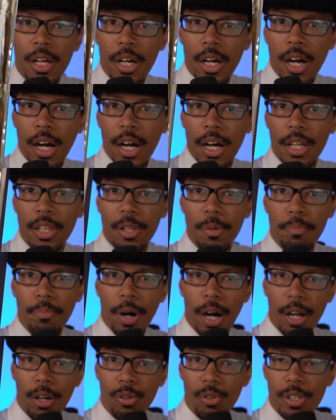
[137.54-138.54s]
the
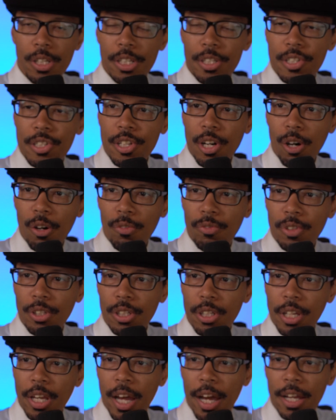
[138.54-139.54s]
bottle itself, the
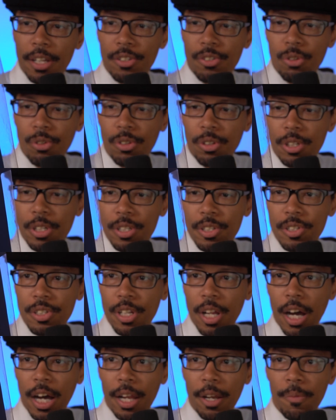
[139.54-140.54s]
decanter, is
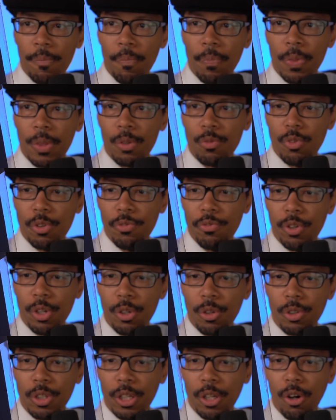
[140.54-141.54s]
not
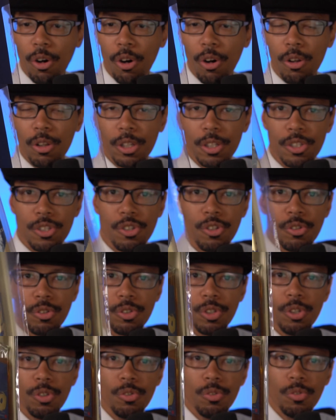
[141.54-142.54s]
revealed at all until
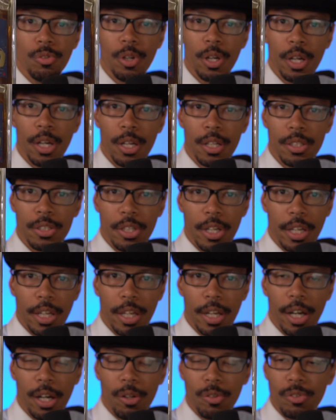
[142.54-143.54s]
you take
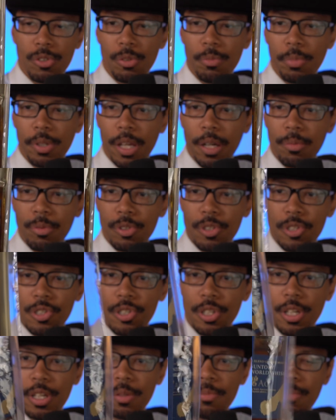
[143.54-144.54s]
it out to be able to
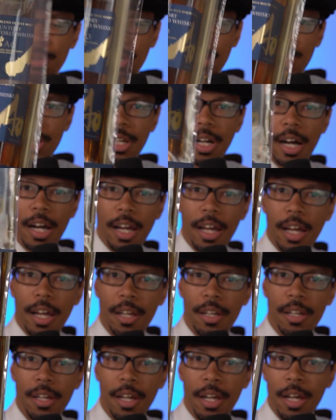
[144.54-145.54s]
see it. But I
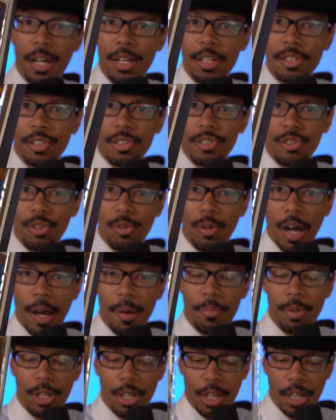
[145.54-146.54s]
just so
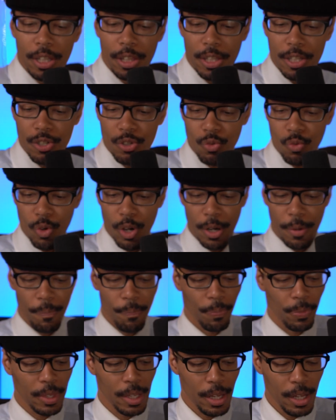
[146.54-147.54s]
happened to get this one.
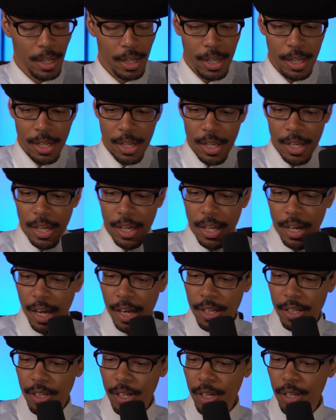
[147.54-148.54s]
And
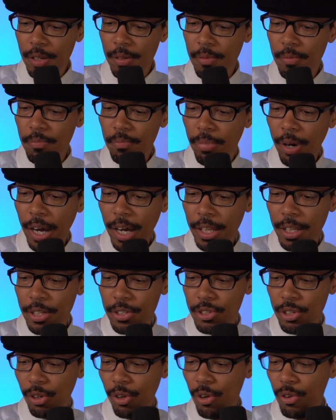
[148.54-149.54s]
I did buy
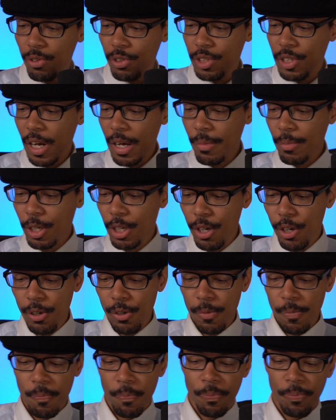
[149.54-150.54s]
this a long time
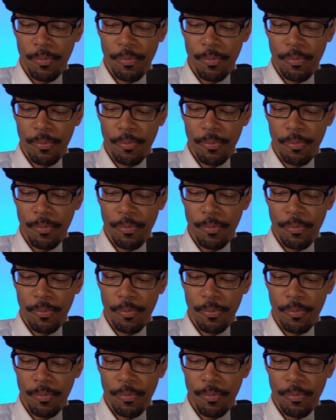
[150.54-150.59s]
ago.